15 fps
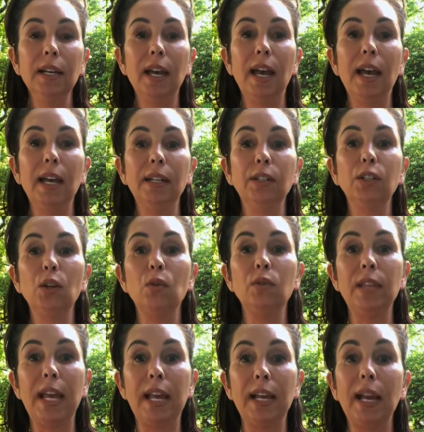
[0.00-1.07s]
and so
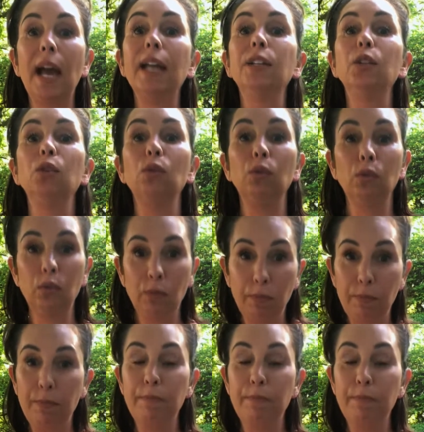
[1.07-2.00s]
they had to